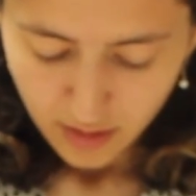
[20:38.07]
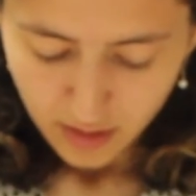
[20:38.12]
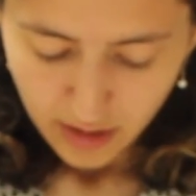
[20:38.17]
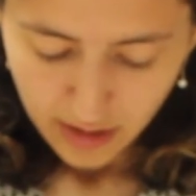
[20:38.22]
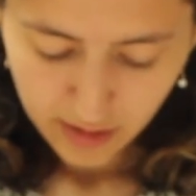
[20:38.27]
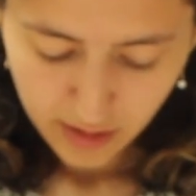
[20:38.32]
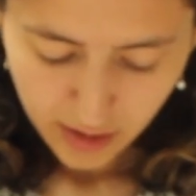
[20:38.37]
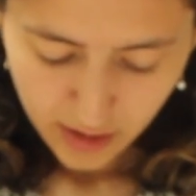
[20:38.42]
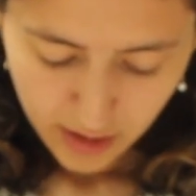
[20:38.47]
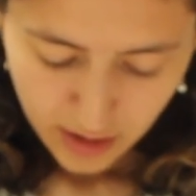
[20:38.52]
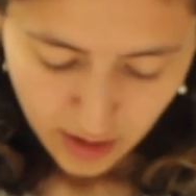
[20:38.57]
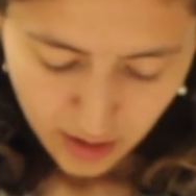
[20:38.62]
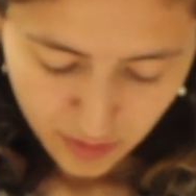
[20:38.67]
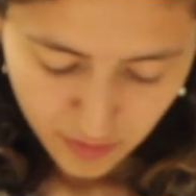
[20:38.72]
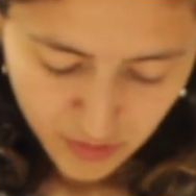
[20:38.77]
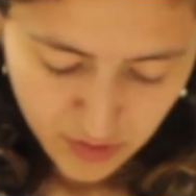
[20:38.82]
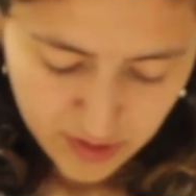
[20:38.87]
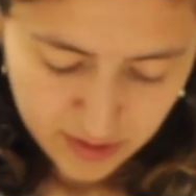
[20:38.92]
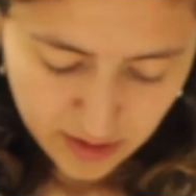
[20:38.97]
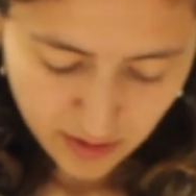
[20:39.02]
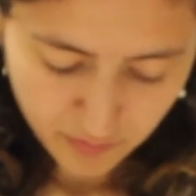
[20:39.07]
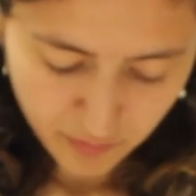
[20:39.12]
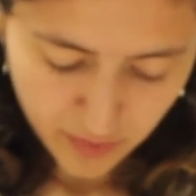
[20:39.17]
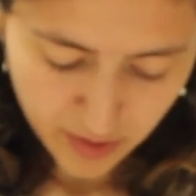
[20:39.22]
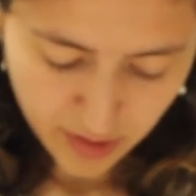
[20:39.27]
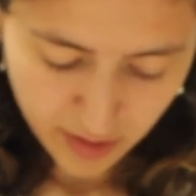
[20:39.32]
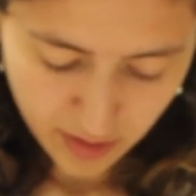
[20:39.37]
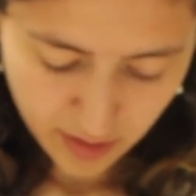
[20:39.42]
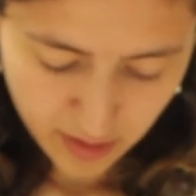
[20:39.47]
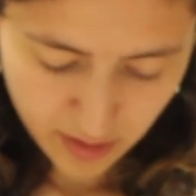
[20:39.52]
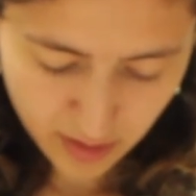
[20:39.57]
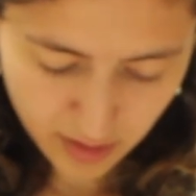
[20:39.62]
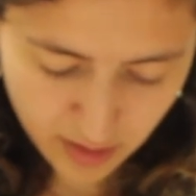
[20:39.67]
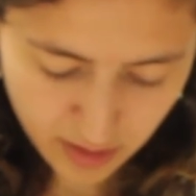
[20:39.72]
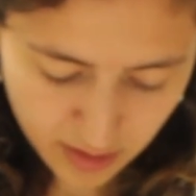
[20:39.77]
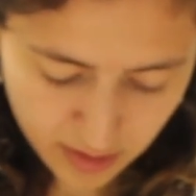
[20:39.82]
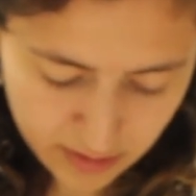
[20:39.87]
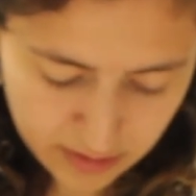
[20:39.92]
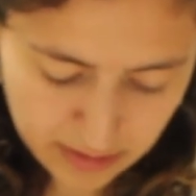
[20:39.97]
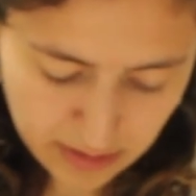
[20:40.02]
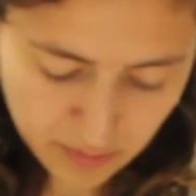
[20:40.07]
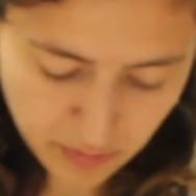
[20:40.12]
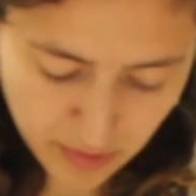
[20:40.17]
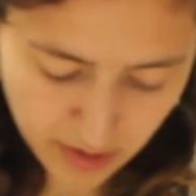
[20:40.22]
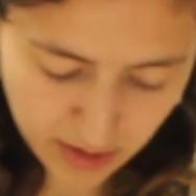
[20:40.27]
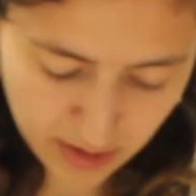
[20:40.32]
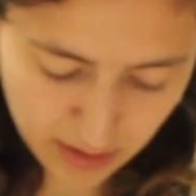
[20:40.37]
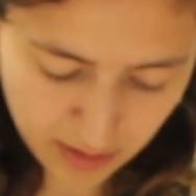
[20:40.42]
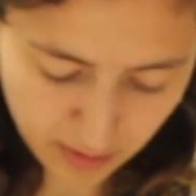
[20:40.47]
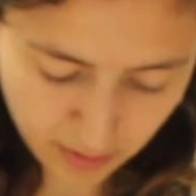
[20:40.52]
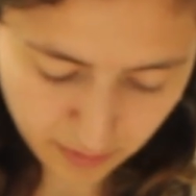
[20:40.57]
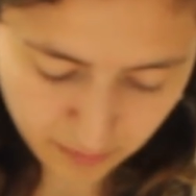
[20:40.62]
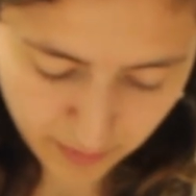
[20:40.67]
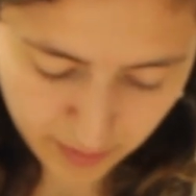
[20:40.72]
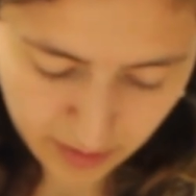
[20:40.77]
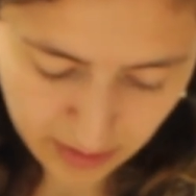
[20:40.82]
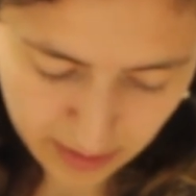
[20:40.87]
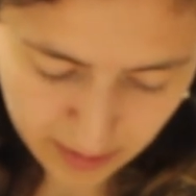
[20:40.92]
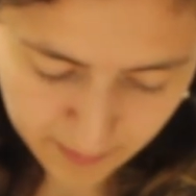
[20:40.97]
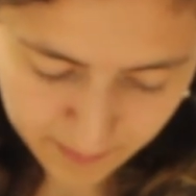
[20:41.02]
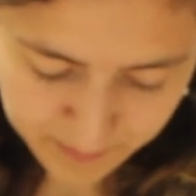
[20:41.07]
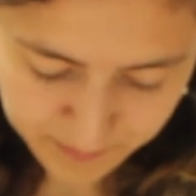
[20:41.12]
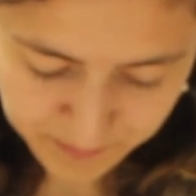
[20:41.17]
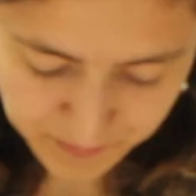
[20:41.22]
I like how these have been deep pitted already.